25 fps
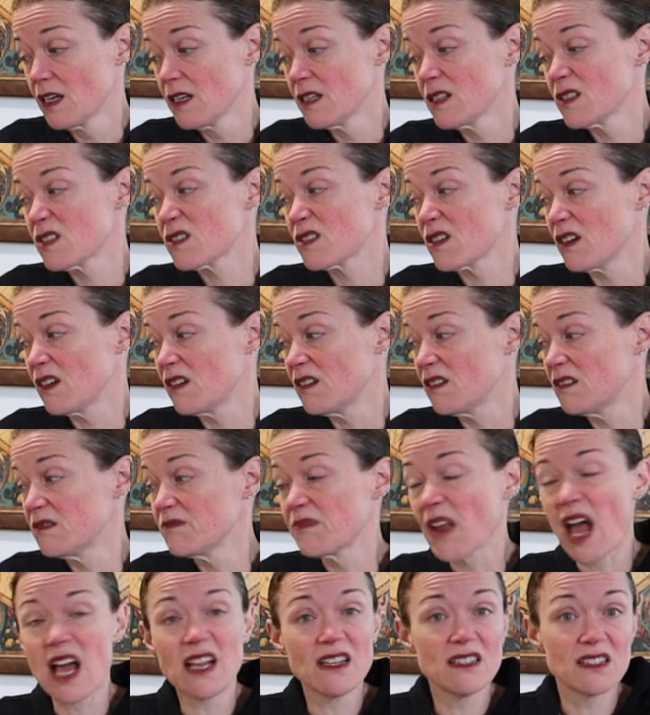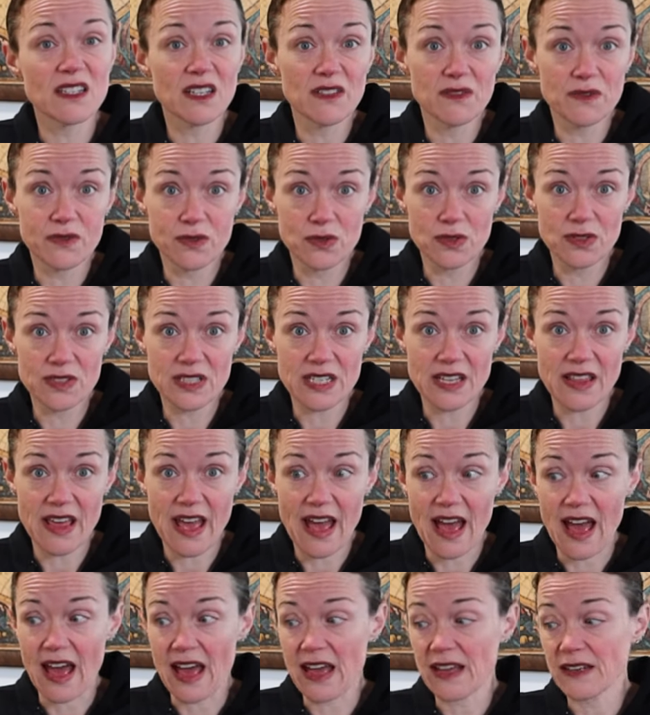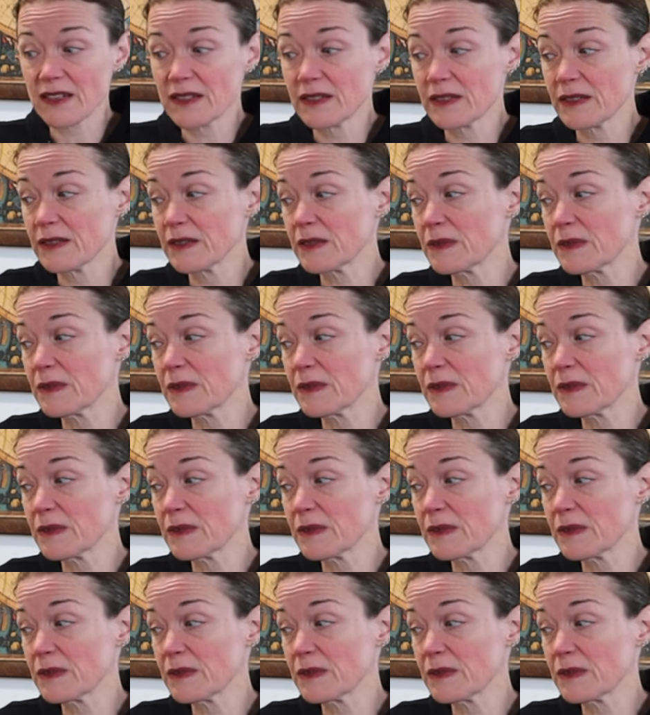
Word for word: So not looking forward to that.